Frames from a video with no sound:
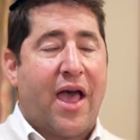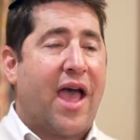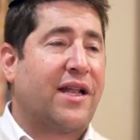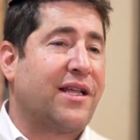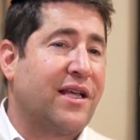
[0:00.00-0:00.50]

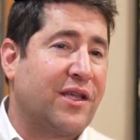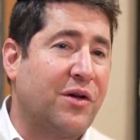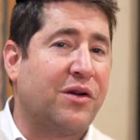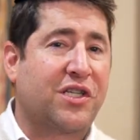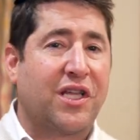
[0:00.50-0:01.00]
And
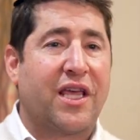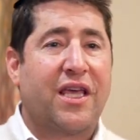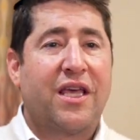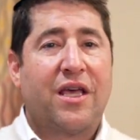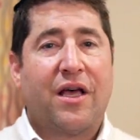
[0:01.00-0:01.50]
usually
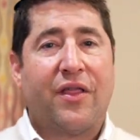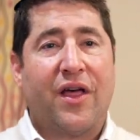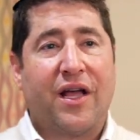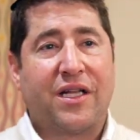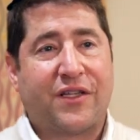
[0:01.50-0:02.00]

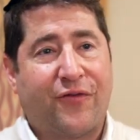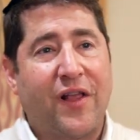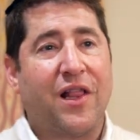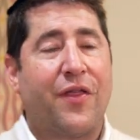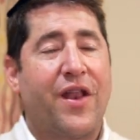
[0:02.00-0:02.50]
the
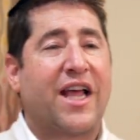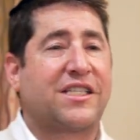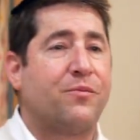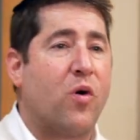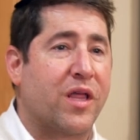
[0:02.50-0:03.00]
tefillah the
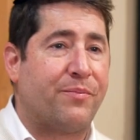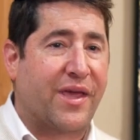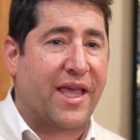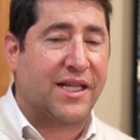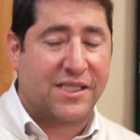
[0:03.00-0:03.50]
next morning
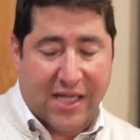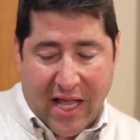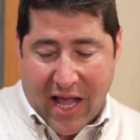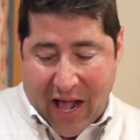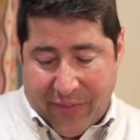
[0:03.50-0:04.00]
begins
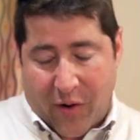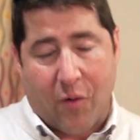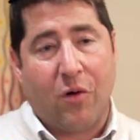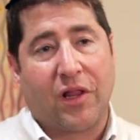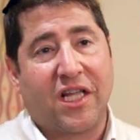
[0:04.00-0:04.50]
at the
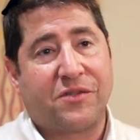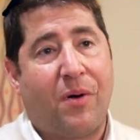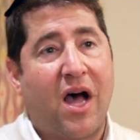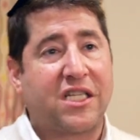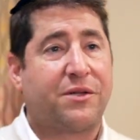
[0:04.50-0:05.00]
earliest
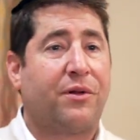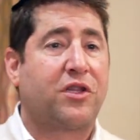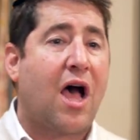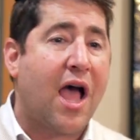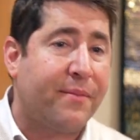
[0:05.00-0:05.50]
possible
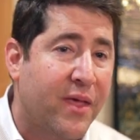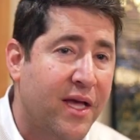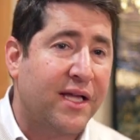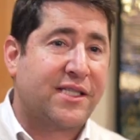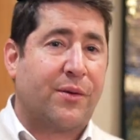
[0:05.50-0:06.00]
time,
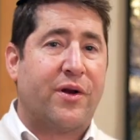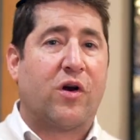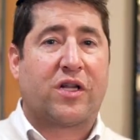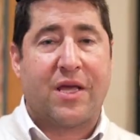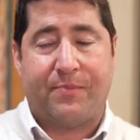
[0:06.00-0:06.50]
so we
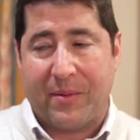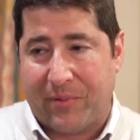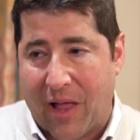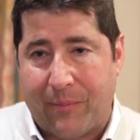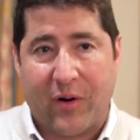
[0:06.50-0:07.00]
don't keep
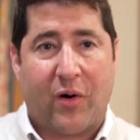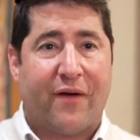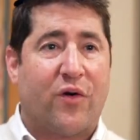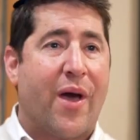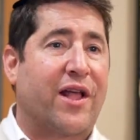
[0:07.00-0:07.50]
people up. We don't
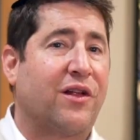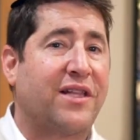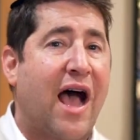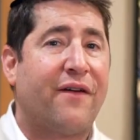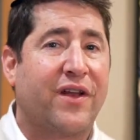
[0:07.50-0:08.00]
have a regular
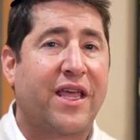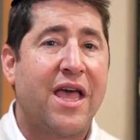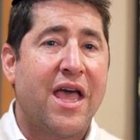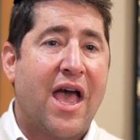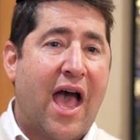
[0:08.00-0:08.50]
davening
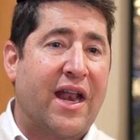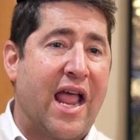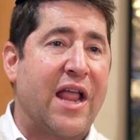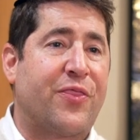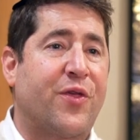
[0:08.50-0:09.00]
at
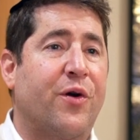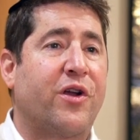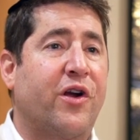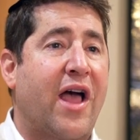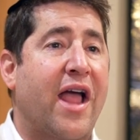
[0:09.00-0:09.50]
8:30
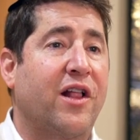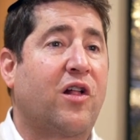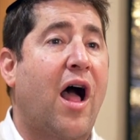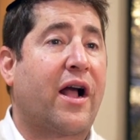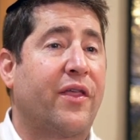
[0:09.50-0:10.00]
or 9
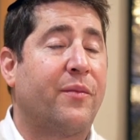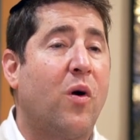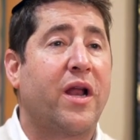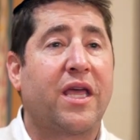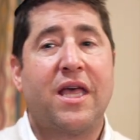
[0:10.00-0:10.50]
o'clock in the
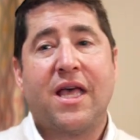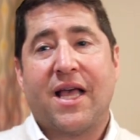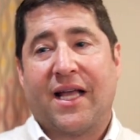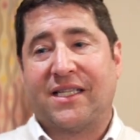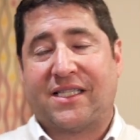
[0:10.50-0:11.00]
morning.
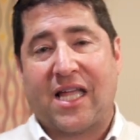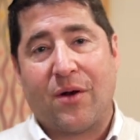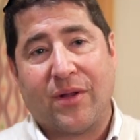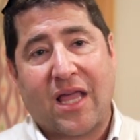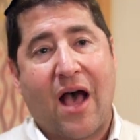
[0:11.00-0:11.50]

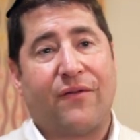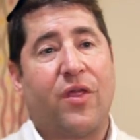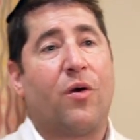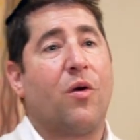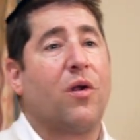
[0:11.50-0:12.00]
Instead, we daven
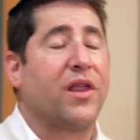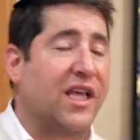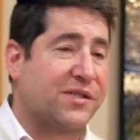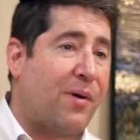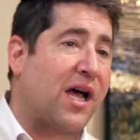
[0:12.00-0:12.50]
the
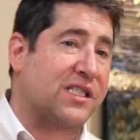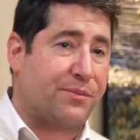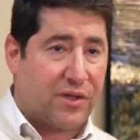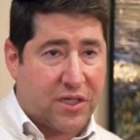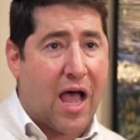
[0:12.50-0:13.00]
earliest
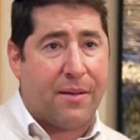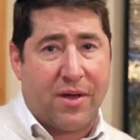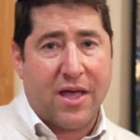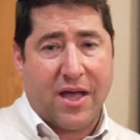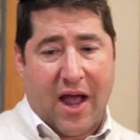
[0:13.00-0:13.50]
possible
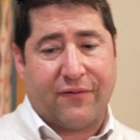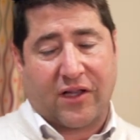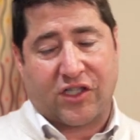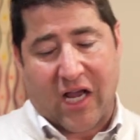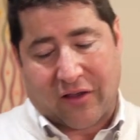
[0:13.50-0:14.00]
time. I have
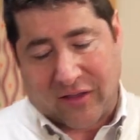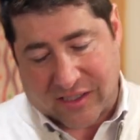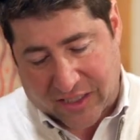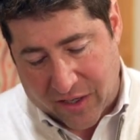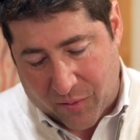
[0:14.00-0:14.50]
to check
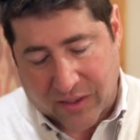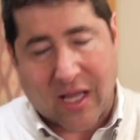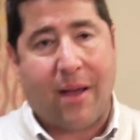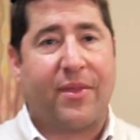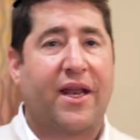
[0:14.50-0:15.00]
this year what
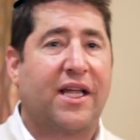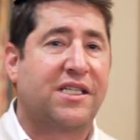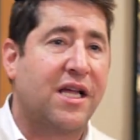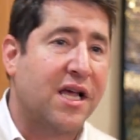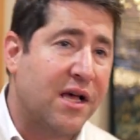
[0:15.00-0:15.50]
time that
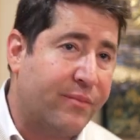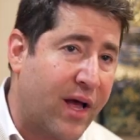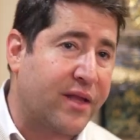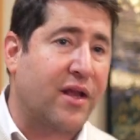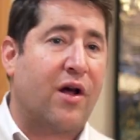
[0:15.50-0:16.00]
is.
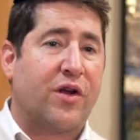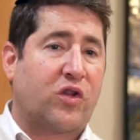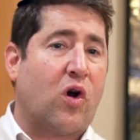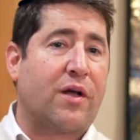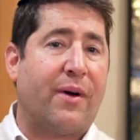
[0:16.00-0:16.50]
But, you know, you're
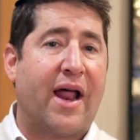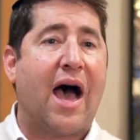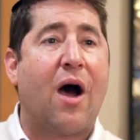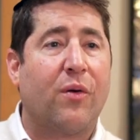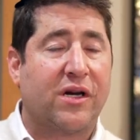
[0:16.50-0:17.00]
talking about
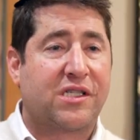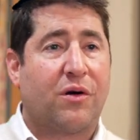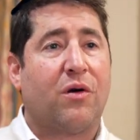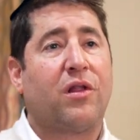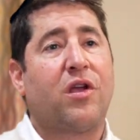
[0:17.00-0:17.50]
hours
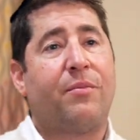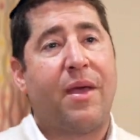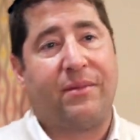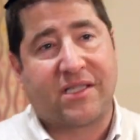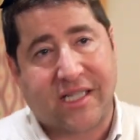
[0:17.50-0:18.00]
earlier,
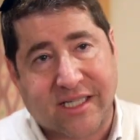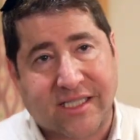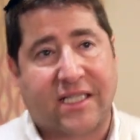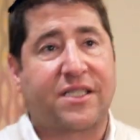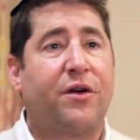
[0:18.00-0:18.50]
maybe
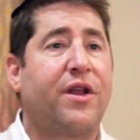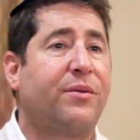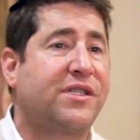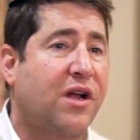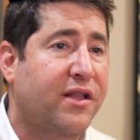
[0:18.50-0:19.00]
6, 6:30
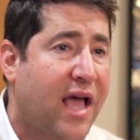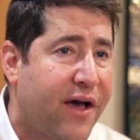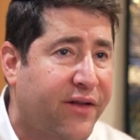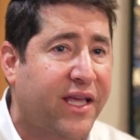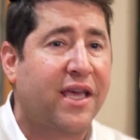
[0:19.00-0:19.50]
we start
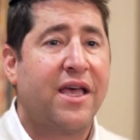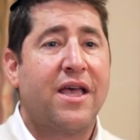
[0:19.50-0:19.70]
davening.